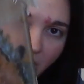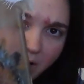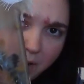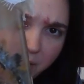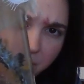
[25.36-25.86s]

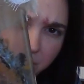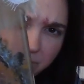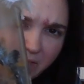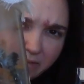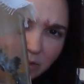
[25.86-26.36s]

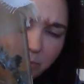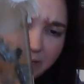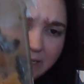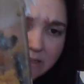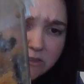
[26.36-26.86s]
that little
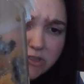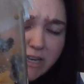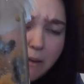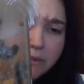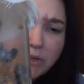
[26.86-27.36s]
piece. There's
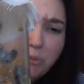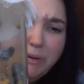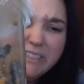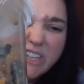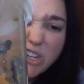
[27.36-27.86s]
like a little
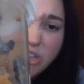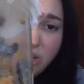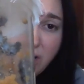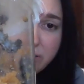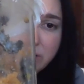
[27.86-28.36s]
piece of
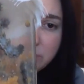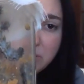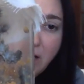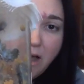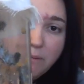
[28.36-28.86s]
cloth up
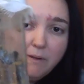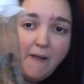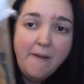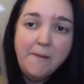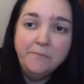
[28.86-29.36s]
top,
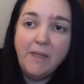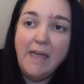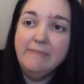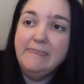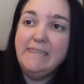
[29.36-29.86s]

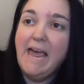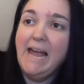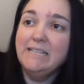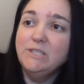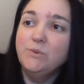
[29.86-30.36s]
and
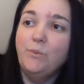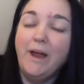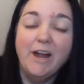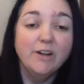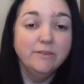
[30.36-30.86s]
that's
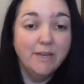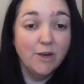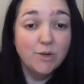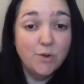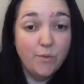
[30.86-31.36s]
where
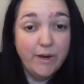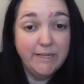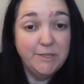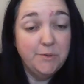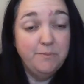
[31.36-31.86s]
they're
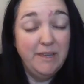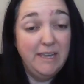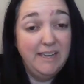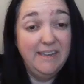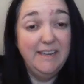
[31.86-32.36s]
going to
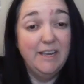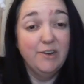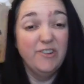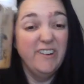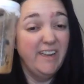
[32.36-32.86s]
be
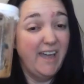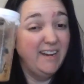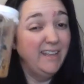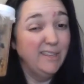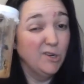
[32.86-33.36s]

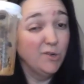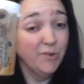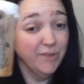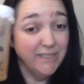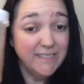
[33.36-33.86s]
creating their
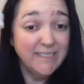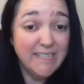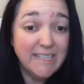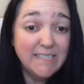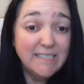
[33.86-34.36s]

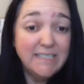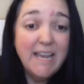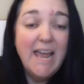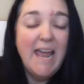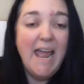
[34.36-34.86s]
chrysalis.
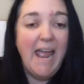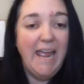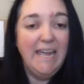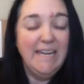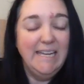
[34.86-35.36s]

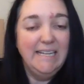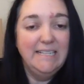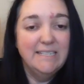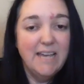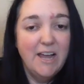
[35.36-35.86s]

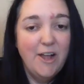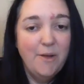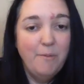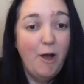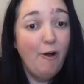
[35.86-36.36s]
And
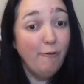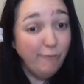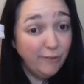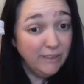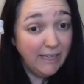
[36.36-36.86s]

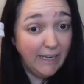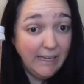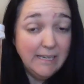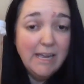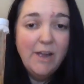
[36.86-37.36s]

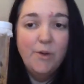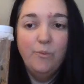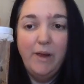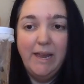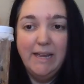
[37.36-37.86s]
hopefully,
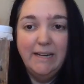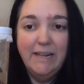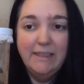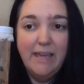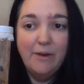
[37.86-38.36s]

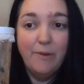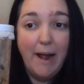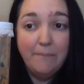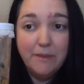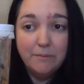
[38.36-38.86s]
when they
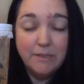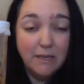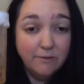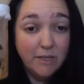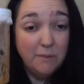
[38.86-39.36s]
wrap
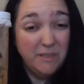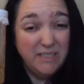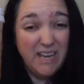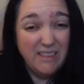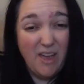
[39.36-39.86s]
themselves up to
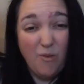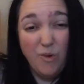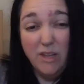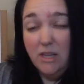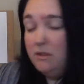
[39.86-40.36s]
take that
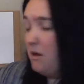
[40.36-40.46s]
really